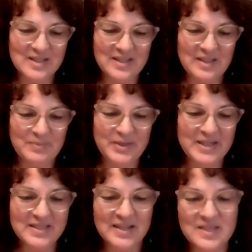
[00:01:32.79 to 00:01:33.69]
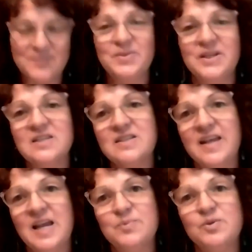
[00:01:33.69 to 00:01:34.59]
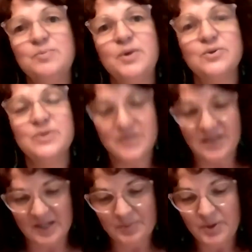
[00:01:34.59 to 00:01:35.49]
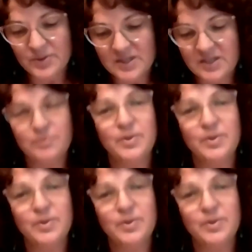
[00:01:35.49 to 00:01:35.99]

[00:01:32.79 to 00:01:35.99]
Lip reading: the piece that I submitted to the April Posy of